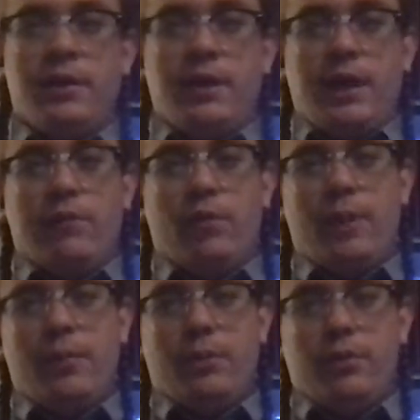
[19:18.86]
And
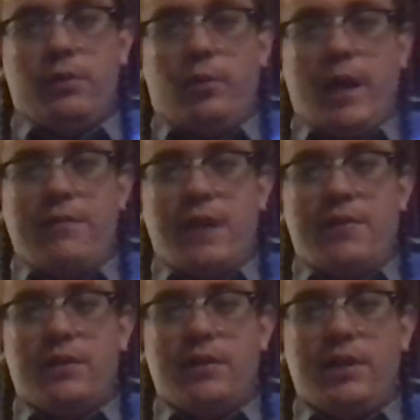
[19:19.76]
remember, you have to
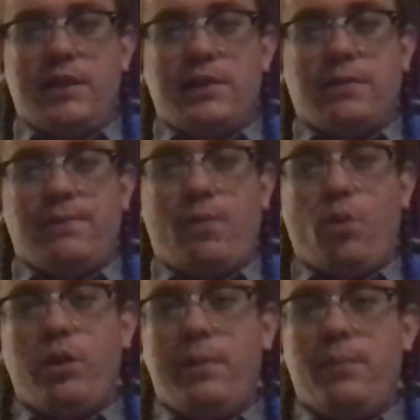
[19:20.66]
have at least
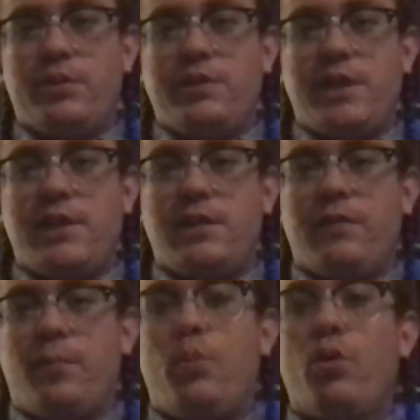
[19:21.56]
40% of
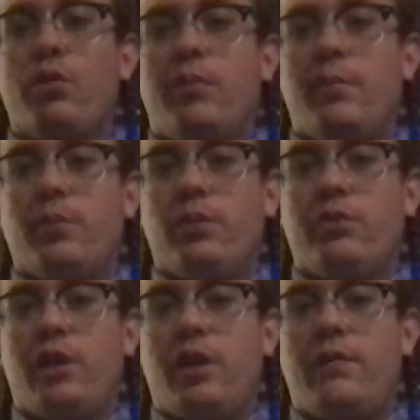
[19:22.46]
the board
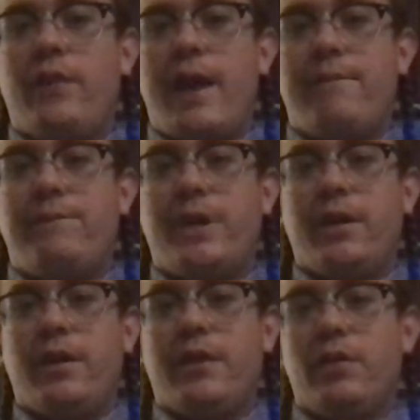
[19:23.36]
members of that
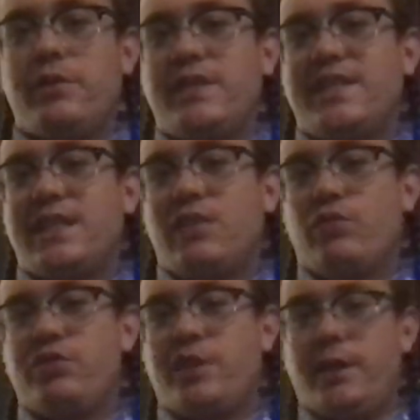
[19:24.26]
fund that are
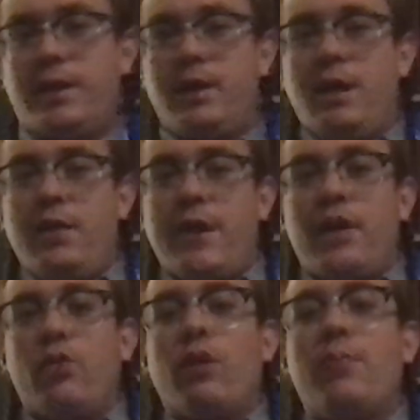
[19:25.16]
disinterested, that
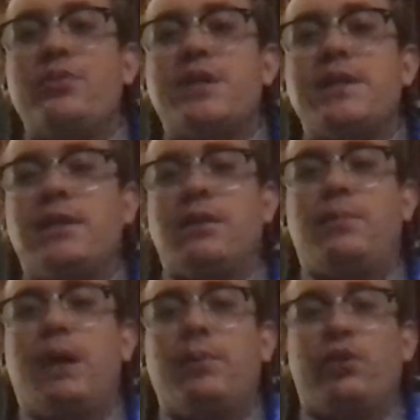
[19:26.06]
are representing the
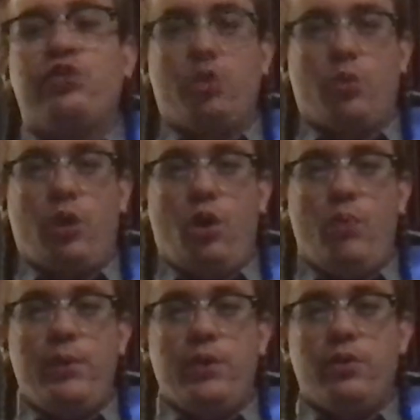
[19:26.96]
public. So we're
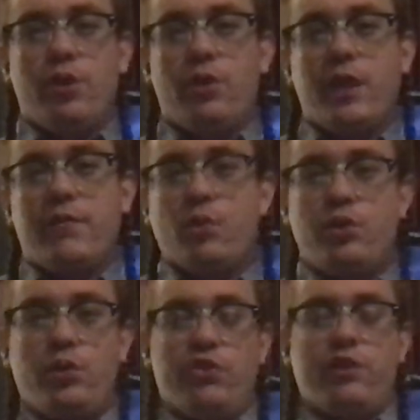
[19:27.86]
hoping that if we're
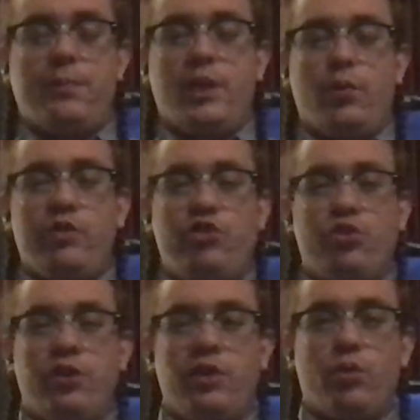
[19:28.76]
doing something we
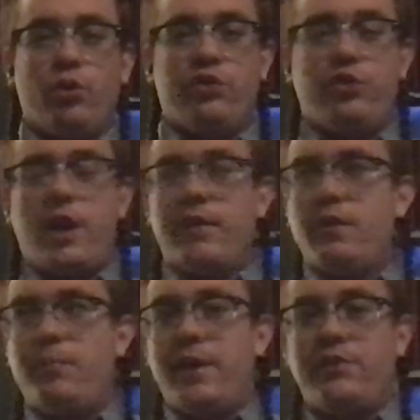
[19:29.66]
shouldn't, or it's not in
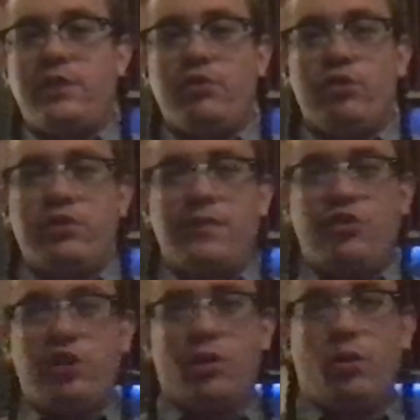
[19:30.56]
the best interest of the
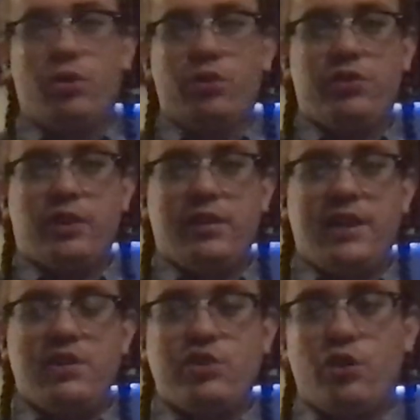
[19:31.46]
shareholders, at
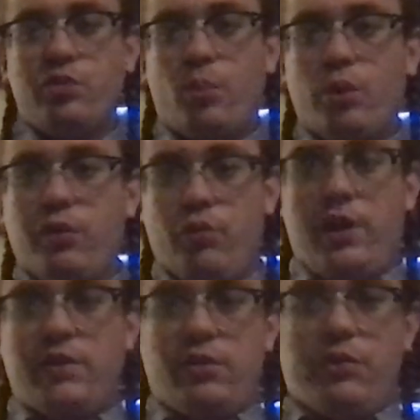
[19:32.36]
least those board of
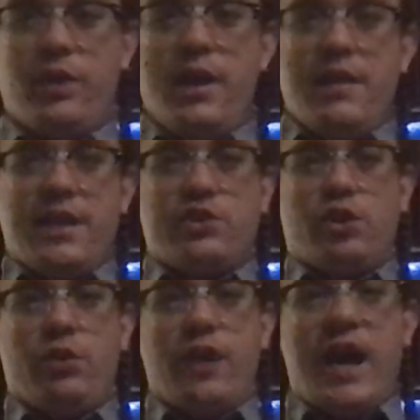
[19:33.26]
directors, that's
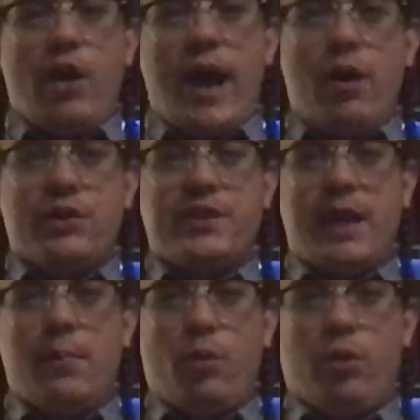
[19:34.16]
called our
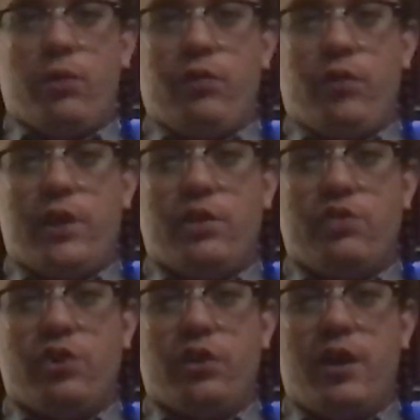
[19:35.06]
outside board of directors,
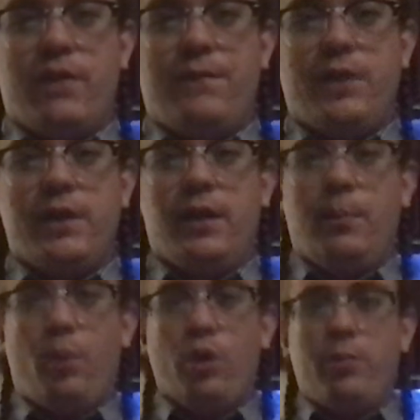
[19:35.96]
our unaffiliated
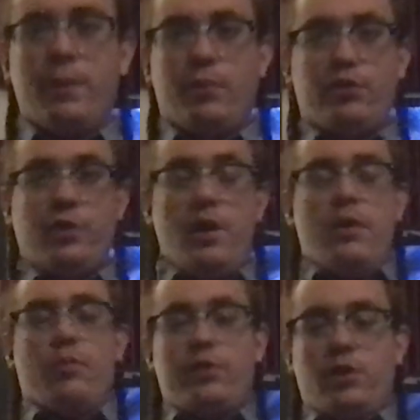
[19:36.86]
board members,
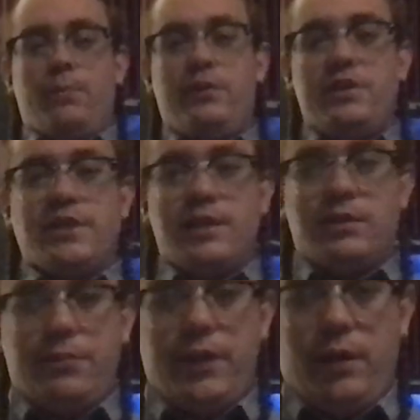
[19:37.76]
would hopefully say
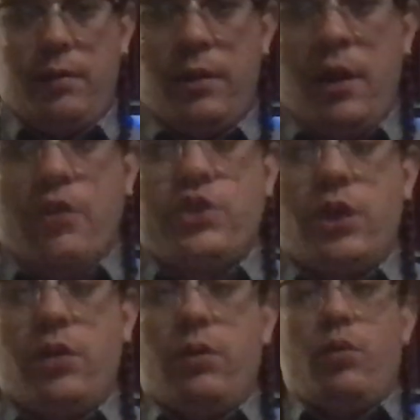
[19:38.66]
something.
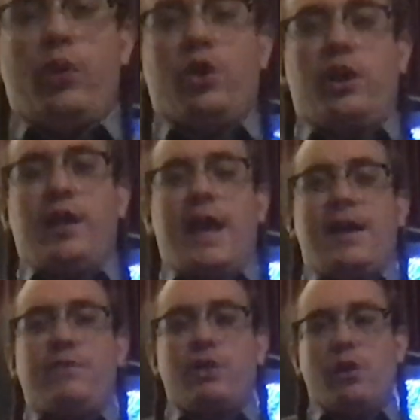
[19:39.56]
So we're going to
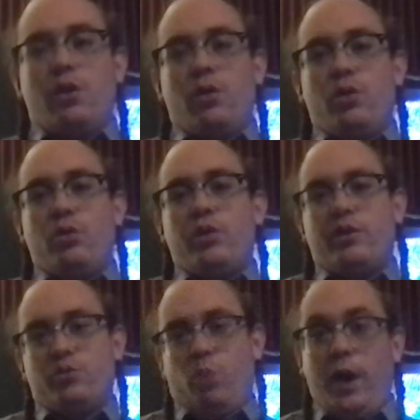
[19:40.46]
have to know who
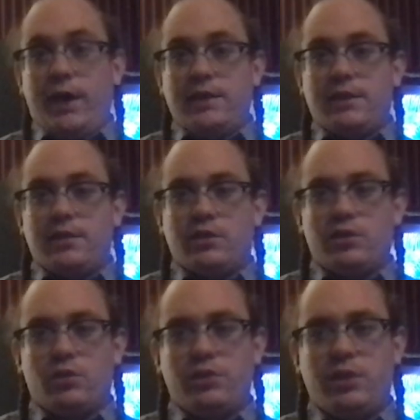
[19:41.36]
does what.
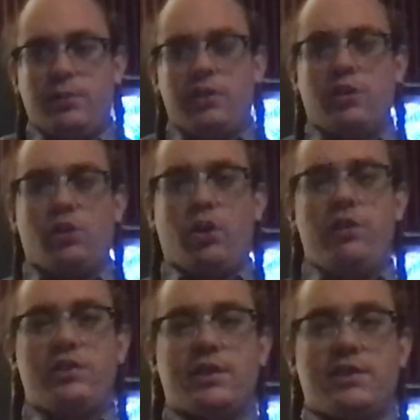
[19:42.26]
So typically the
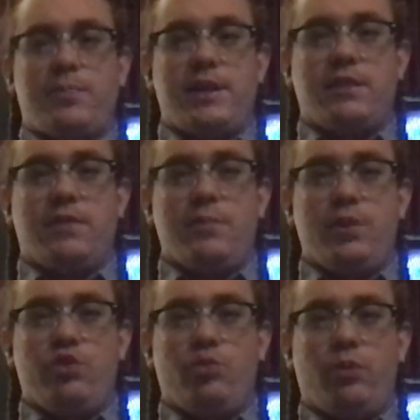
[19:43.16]
largest expense of the
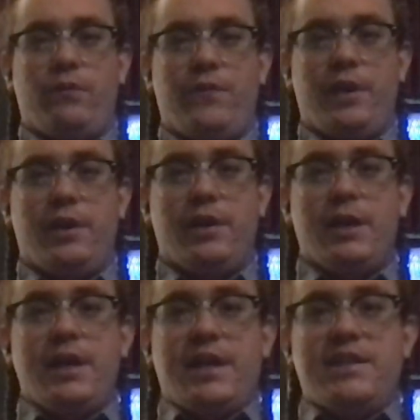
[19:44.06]
mutual fund
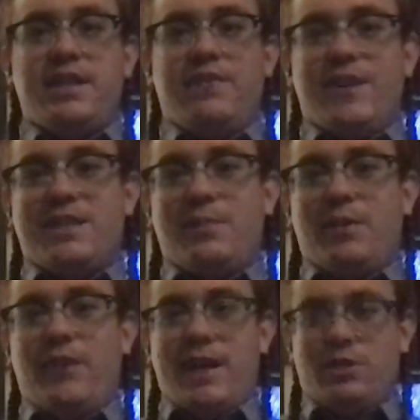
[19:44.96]
is the investment
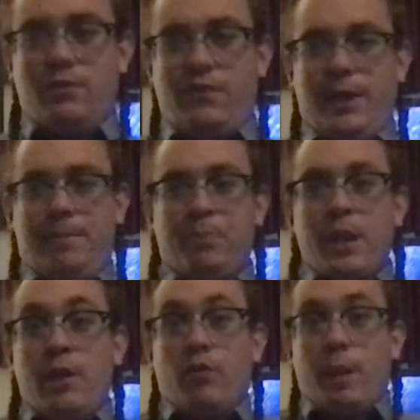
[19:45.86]
advisor fee.
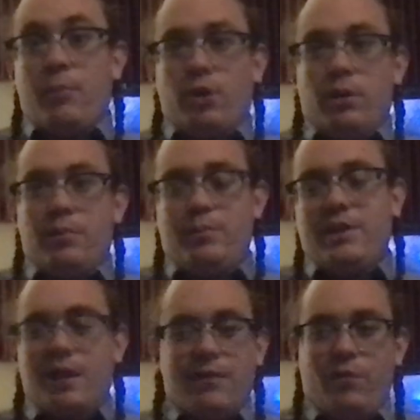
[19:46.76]
Remember, be
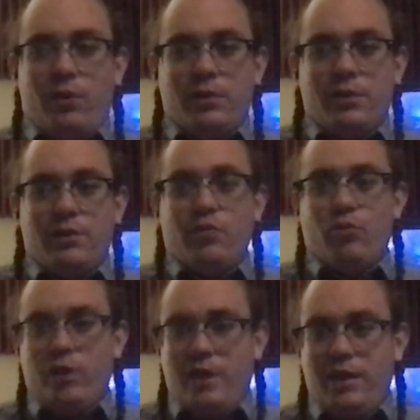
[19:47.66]
careful.
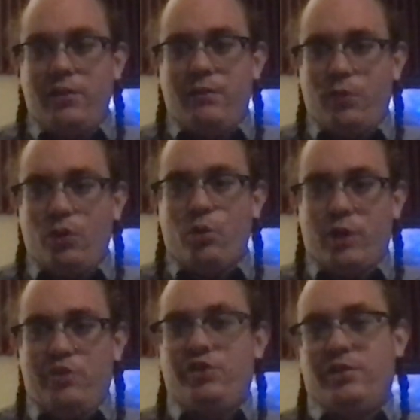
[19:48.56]
Read the full
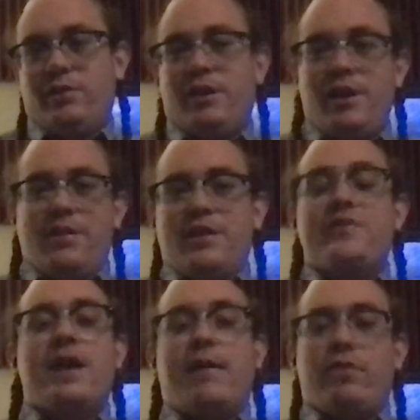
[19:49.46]
question.
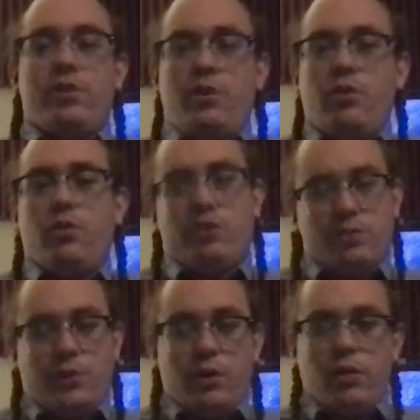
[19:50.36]
This afternoon or
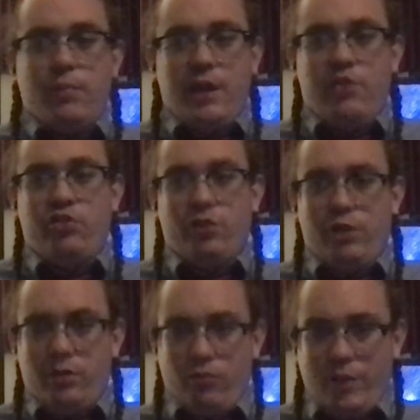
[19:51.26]
tomorrow, make sure
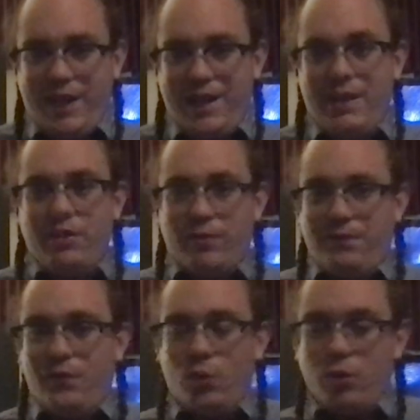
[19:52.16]
you're reading the
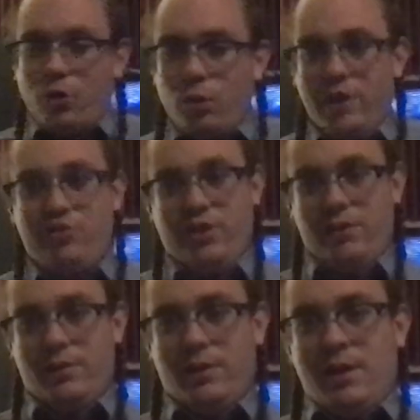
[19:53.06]
full question.